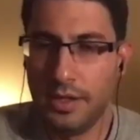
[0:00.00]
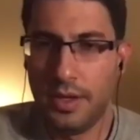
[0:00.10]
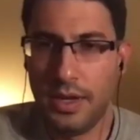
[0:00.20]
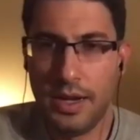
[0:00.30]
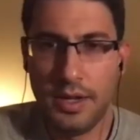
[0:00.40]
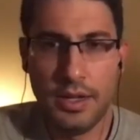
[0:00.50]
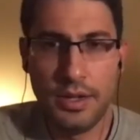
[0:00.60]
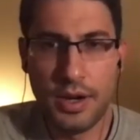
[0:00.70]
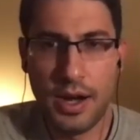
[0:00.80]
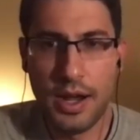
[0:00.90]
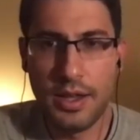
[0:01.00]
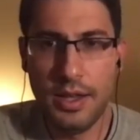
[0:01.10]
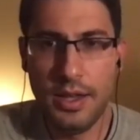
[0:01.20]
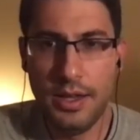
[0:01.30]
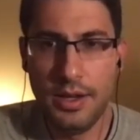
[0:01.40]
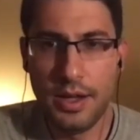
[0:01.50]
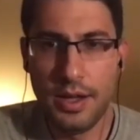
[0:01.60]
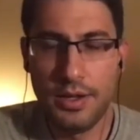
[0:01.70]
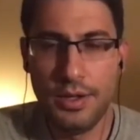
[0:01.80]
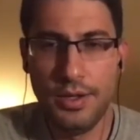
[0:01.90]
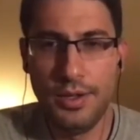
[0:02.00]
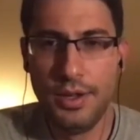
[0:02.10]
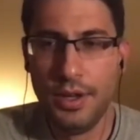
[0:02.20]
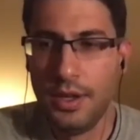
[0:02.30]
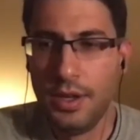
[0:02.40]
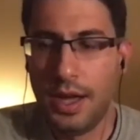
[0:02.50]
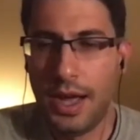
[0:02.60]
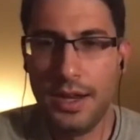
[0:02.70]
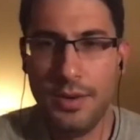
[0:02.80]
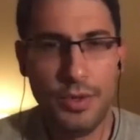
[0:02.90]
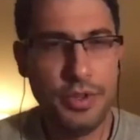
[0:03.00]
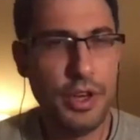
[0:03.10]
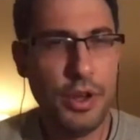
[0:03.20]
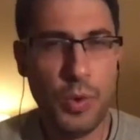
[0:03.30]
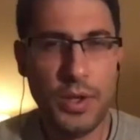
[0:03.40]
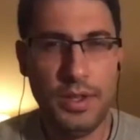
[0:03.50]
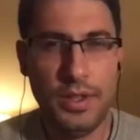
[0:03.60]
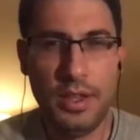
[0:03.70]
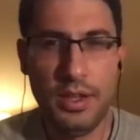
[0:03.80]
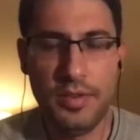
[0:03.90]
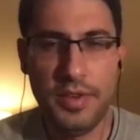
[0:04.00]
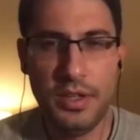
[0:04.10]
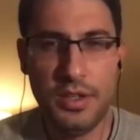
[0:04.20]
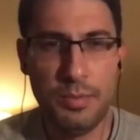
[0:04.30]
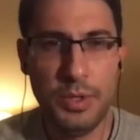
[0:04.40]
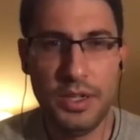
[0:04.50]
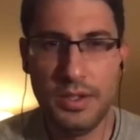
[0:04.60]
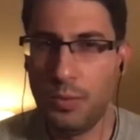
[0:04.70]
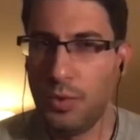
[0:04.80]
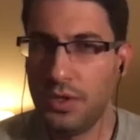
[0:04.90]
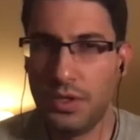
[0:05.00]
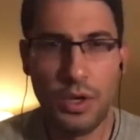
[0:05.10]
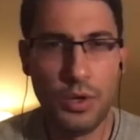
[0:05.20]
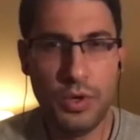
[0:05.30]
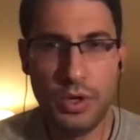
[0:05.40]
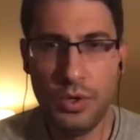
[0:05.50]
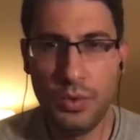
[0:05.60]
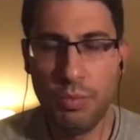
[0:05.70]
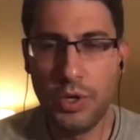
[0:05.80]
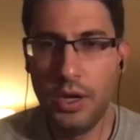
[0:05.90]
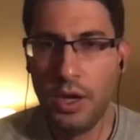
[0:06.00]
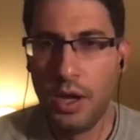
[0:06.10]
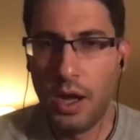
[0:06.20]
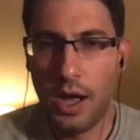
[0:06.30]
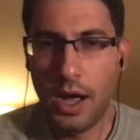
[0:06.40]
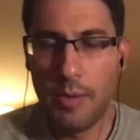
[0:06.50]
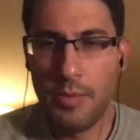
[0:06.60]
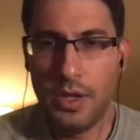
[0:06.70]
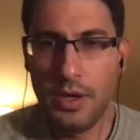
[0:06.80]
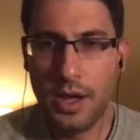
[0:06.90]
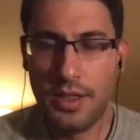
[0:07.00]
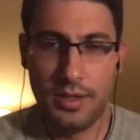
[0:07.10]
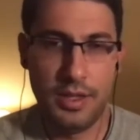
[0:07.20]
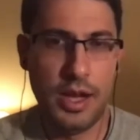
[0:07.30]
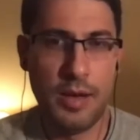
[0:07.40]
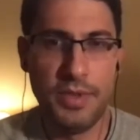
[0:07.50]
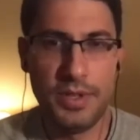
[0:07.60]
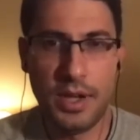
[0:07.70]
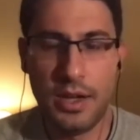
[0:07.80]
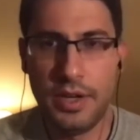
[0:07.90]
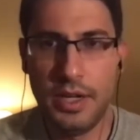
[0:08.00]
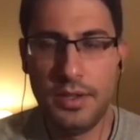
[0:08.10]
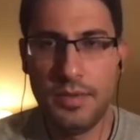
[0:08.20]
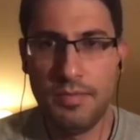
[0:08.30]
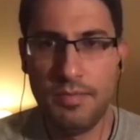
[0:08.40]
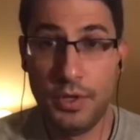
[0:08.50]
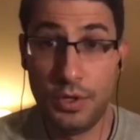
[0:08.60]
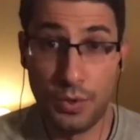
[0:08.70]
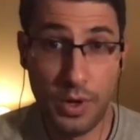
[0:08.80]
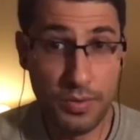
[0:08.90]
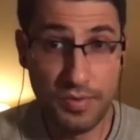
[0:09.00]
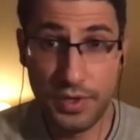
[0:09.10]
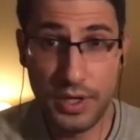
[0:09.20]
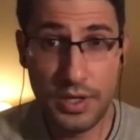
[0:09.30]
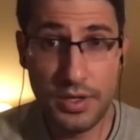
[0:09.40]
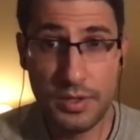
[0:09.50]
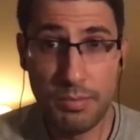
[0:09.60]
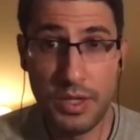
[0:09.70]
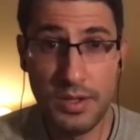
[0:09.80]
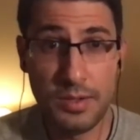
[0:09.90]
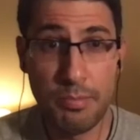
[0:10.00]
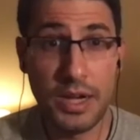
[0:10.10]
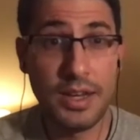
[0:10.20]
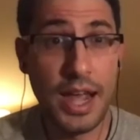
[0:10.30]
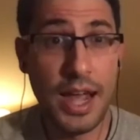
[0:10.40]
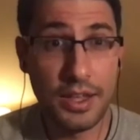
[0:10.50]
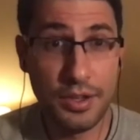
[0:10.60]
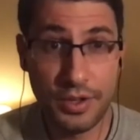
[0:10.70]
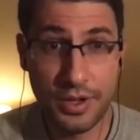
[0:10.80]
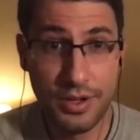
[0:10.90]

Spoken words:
Connecticut track, and I didn't really know what to think of it just because it was so new. But I mean, I think the obvious highlights, the drone footage has been spectacular.